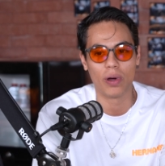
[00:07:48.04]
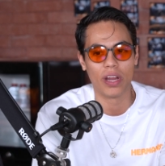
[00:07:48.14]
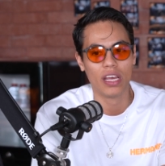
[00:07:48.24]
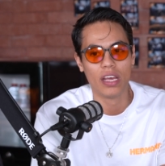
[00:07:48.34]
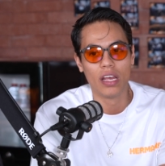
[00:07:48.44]

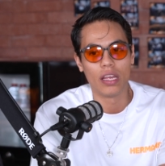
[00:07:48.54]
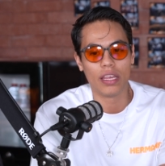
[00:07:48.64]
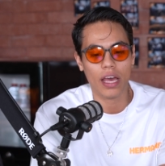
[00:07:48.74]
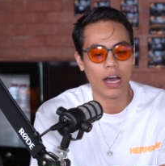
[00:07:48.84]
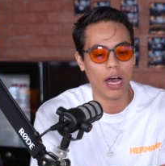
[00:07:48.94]
But
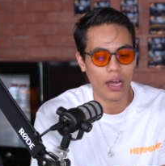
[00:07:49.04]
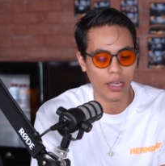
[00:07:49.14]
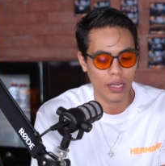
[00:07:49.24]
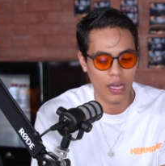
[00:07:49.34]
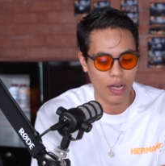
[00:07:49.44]
yeah,
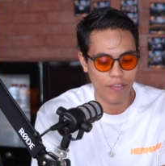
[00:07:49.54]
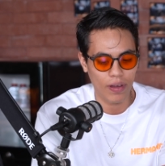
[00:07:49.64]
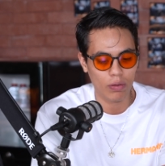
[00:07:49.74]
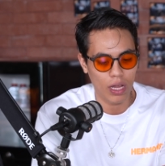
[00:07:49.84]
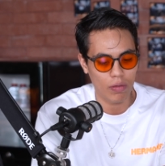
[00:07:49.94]
I
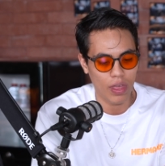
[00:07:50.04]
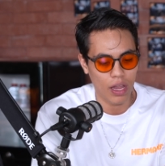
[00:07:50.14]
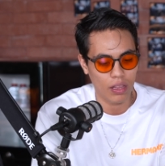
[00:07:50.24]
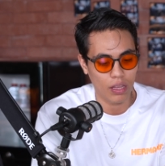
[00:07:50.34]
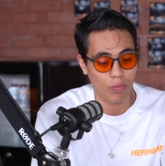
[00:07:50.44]
found out
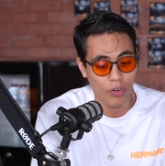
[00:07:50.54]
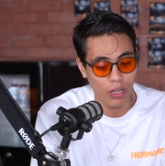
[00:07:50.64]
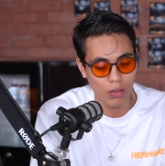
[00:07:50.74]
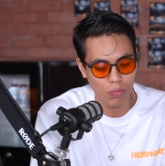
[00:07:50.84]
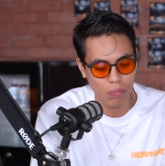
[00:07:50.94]
that the
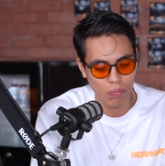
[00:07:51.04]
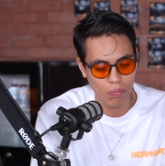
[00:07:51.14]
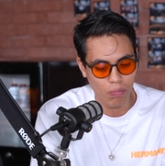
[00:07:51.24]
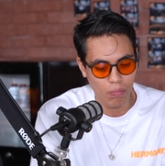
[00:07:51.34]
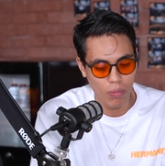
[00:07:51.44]
real
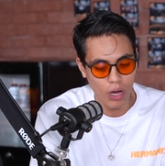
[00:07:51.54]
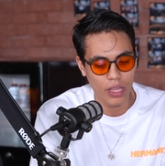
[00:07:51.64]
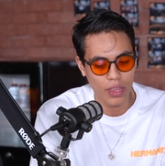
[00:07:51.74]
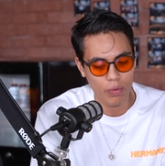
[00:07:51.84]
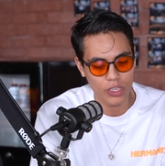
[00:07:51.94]

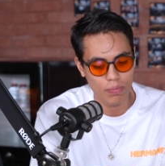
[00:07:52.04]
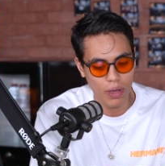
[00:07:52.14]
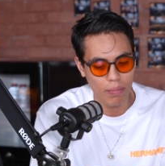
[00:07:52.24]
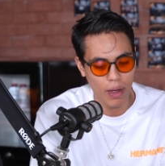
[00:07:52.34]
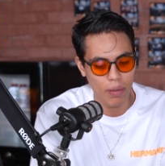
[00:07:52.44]
money that was
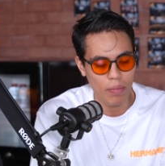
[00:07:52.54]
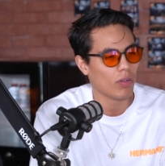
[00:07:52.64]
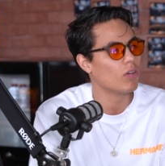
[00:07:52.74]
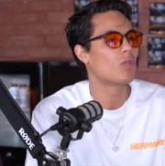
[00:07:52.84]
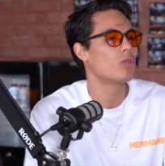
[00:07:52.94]
made by
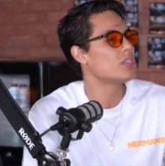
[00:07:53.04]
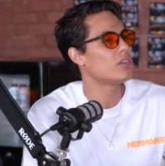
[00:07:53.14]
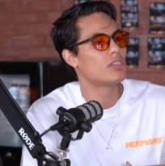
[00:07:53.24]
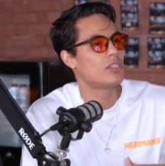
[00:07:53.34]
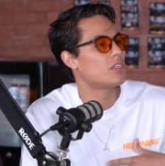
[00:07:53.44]
people, of course,
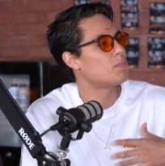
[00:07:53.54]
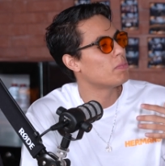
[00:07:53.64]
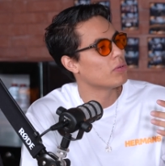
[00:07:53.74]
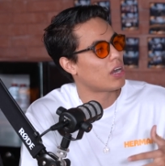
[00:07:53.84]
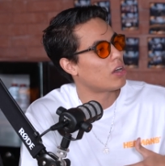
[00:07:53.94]
there's these
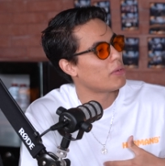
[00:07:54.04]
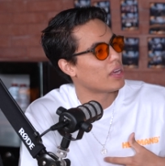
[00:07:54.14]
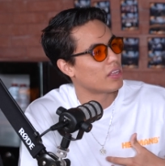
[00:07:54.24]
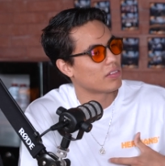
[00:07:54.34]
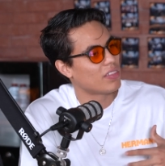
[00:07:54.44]
people that are
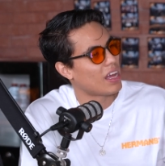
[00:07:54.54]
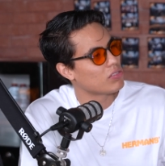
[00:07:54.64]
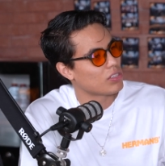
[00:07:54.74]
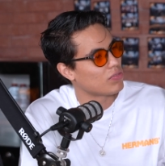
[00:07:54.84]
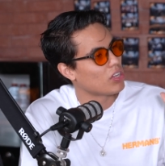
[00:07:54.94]
making
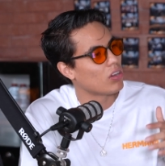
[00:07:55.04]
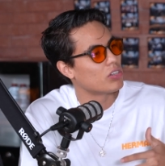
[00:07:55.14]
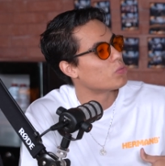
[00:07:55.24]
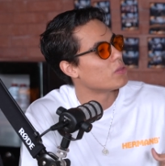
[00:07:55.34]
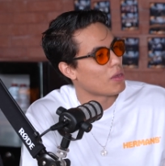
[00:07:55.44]
thousands of
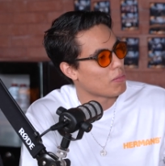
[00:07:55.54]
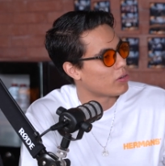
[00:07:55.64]
dollars with meme